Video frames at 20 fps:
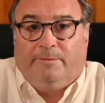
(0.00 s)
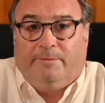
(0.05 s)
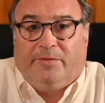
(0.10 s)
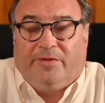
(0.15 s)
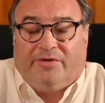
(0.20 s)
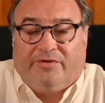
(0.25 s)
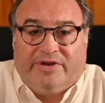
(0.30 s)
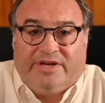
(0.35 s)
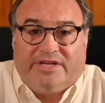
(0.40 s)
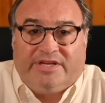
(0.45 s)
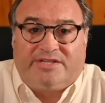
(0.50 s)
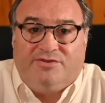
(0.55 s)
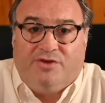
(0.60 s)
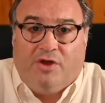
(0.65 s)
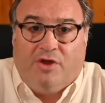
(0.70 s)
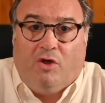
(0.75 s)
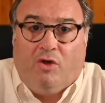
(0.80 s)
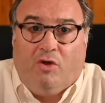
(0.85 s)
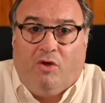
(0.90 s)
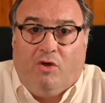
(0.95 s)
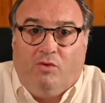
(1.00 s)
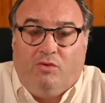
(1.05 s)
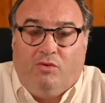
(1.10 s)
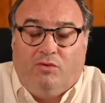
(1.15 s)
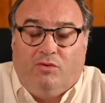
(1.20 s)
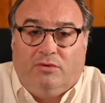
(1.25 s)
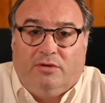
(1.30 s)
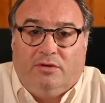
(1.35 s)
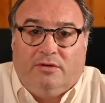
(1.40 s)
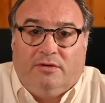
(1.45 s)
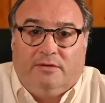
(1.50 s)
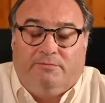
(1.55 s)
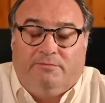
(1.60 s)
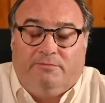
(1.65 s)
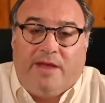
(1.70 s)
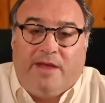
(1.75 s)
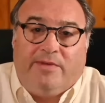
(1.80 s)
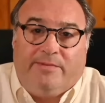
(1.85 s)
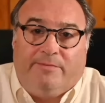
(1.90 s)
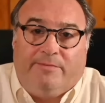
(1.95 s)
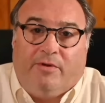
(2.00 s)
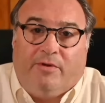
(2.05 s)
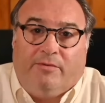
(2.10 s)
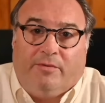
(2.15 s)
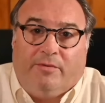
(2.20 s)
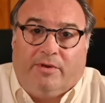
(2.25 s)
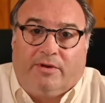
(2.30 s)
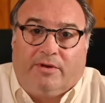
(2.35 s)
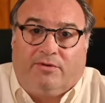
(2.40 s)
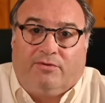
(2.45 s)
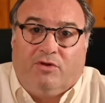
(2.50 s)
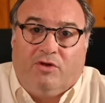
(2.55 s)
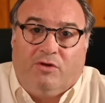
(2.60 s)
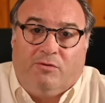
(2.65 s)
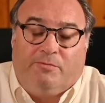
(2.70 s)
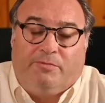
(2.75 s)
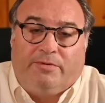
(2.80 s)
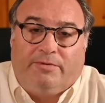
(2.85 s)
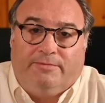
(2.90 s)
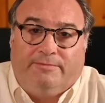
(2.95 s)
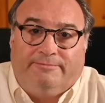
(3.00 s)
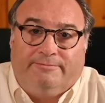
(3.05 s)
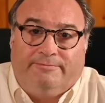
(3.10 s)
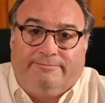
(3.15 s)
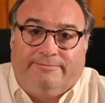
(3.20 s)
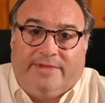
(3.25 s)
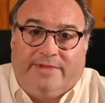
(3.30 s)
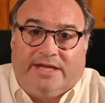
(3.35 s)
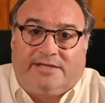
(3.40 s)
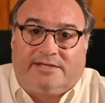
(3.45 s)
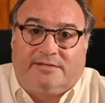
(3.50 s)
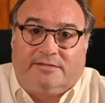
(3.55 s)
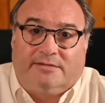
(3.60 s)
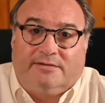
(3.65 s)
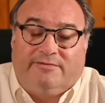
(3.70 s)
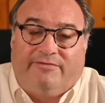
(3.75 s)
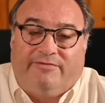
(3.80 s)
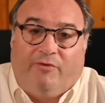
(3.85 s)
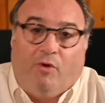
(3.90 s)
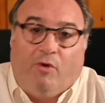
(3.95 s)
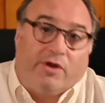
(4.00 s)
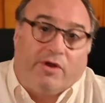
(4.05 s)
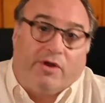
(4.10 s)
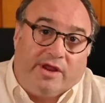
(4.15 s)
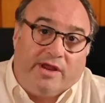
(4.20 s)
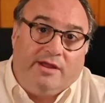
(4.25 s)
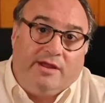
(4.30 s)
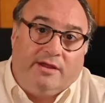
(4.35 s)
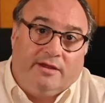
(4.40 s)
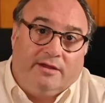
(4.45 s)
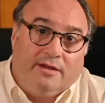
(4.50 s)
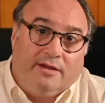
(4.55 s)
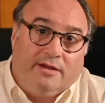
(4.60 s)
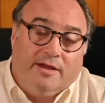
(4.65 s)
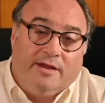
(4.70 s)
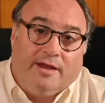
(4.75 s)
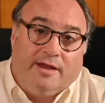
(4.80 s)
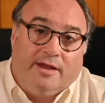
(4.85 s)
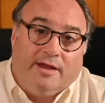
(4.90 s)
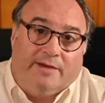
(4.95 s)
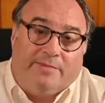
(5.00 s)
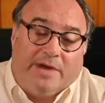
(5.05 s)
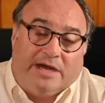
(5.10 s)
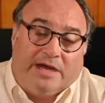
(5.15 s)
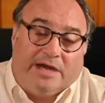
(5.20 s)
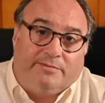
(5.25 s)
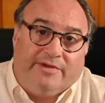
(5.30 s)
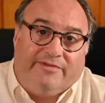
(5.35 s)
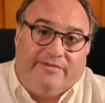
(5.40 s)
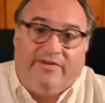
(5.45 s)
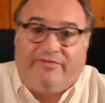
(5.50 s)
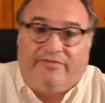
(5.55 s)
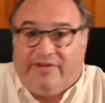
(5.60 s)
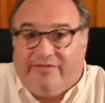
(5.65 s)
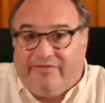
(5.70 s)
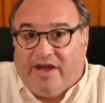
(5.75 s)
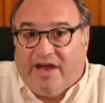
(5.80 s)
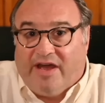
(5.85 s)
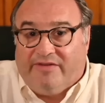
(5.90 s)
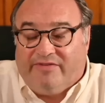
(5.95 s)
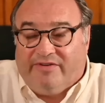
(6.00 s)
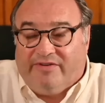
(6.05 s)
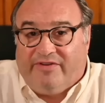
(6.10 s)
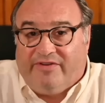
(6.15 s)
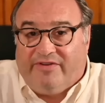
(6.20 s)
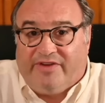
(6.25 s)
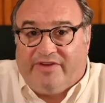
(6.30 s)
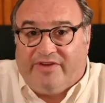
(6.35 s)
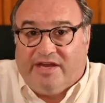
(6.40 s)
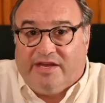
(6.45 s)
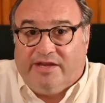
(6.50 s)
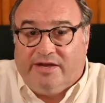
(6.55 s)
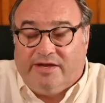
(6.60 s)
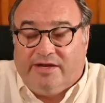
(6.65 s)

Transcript: there is no baby boomer group that's 40 and about to be 55 in 15